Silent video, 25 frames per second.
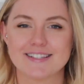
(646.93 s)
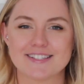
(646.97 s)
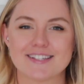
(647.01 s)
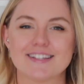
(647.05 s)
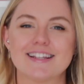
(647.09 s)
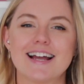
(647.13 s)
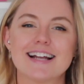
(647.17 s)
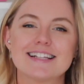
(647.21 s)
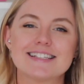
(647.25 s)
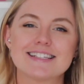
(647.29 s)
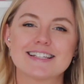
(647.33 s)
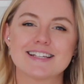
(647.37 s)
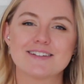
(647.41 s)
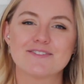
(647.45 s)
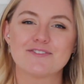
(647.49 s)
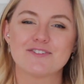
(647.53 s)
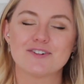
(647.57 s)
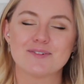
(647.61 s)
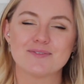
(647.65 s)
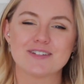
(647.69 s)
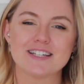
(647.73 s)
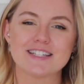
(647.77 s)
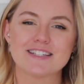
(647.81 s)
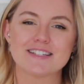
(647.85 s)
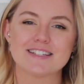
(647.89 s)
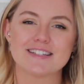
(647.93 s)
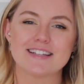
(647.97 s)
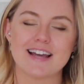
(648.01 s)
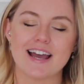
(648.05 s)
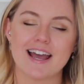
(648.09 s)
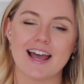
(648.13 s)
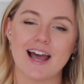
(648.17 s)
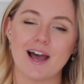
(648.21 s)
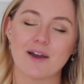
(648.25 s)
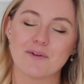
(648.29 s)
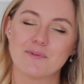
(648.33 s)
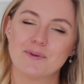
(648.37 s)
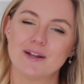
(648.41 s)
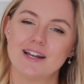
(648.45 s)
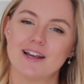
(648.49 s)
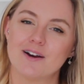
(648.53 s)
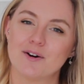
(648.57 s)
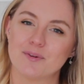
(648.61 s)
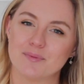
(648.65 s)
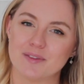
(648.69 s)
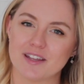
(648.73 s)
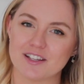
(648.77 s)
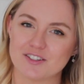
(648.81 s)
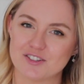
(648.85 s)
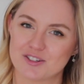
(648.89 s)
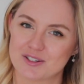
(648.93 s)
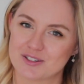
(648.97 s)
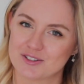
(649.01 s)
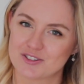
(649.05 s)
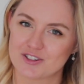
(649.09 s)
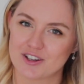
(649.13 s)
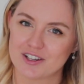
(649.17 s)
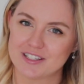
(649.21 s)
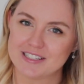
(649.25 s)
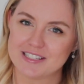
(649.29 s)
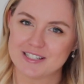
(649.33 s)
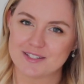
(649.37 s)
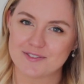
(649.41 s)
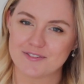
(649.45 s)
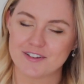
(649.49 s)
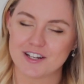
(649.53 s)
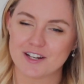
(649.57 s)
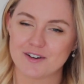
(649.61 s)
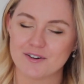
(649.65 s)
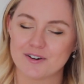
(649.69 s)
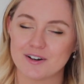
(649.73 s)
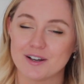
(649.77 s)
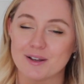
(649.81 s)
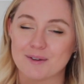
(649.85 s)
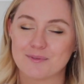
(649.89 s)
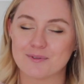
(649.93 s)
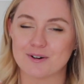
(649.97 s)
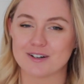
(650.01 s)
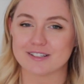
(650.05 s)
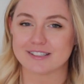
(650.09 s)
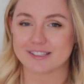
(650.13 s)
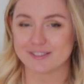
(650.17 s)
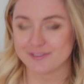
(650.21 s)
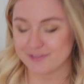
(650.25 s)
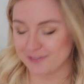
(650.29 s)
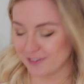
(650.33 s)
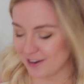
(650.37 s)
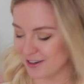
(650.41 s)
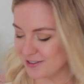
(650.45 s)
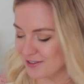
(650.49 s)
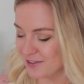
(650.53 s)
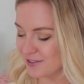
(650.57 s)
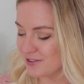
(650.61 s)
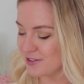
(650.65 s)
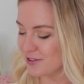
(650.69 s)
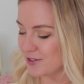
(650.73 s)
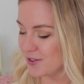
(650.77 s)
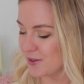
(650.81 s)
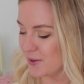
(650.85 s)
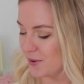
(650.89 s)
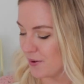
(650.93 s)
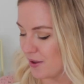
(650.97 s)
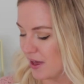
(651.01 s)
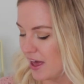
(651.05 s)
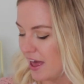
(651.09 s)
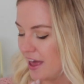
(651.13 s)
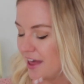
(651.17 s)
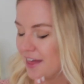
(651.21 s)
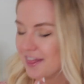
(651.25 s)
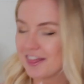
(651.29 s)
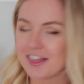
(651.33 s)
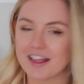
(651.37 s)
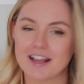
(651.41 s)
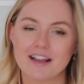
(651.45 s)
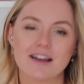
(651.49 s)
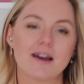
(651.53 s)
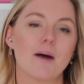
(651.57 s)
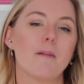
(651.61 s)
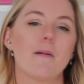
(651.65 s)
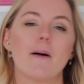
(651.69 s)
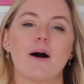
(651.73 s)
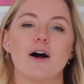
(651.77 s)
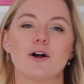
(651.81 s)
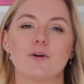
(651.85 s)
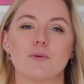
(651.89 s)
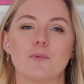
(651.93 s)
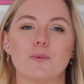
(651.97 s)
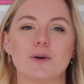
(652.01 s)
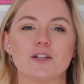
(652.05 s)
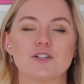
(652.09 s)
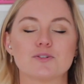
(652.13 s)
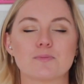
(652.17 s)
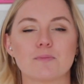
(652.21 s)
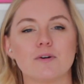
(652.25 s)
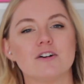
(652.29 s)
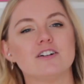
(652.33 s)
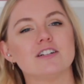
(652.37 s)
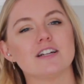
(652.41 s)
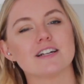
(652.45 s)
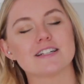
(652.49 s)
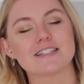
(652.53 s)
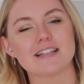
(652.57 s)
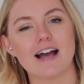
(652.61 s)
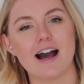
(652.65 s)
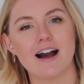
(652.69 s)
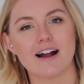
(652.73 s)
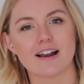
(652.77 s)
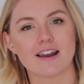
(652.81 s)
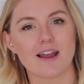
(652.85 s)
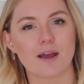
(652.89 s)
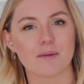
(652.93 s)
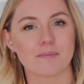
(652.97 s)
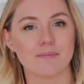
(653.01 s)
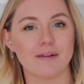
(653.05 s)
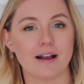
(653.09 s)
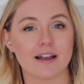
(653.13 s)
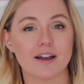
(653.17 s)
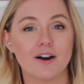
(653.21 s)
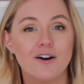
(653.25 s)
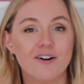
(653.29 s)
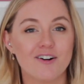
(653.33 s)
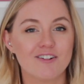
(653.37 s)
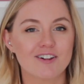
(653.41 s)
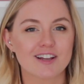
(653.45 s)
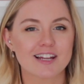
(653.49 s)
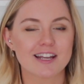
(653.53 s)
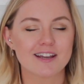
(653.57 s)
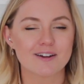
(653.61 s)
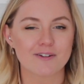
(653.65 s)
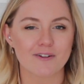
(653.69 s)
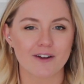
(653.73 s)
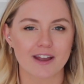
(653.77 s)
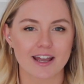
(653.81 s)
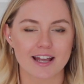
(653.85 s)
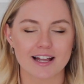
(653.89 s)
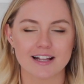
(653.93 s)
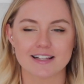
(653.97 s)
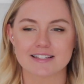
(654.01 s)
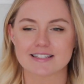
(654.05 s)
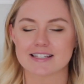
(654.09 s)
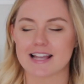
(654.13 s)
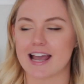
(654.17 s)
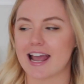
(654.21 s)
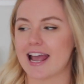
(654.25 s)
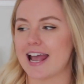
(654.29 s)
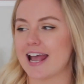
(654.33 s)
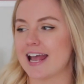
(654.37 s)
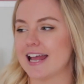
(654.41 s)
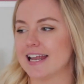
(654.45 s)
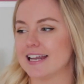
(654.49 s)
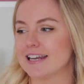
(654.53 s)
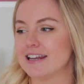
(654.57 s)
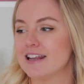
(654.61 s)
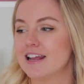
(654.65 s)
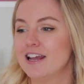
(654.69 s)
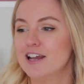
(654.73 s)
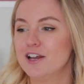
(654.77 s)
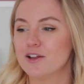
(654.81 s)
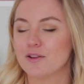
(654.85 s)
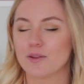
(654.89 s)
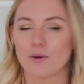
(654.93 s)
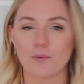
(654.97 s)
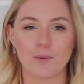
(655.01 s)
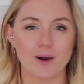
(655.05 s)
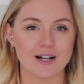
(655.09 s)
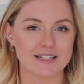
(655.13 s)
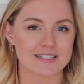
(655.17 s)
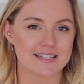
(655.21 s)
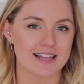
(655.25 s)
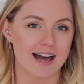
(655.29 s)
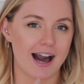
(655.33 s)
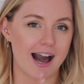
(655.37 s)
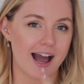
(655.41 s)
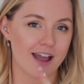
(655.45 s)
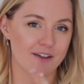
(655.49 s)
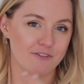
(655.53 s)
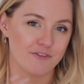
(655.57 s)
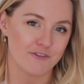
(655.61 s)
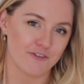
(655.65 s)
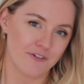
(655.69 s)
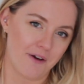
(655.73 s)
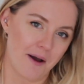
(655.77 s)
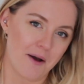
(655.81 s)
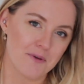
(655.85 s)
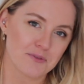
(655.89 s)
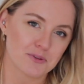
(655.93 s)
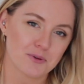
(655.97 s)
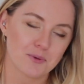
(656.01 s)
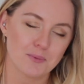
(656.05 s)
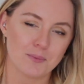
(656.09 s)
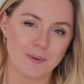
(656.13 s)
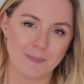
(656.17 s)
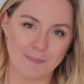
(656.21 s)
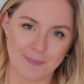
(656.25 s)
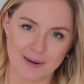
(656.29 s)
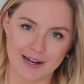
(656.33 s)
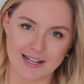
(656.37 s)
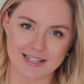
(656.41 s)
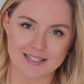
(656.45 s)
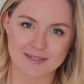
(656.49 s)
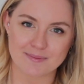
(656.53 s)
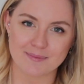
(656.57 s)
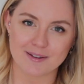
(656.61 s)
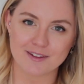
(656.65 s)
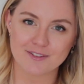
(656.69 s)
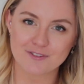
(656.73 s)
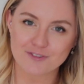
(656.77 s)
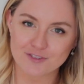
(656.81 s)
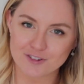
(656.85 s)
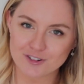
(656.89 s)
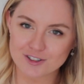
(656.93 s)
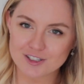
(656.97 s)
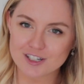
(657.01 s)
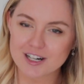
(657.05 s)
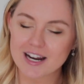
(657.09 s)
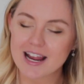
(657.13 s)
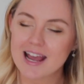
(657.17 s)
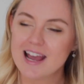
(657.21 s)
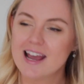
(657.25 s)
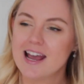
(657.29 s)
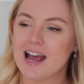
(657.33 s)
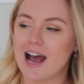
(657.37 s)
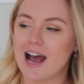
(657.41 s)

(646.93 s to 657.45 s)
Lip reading: So that's it for me today. I really hope that you enjoyed this video. It was fun to think about which products are like my holy grails and the ones that I found replacement for.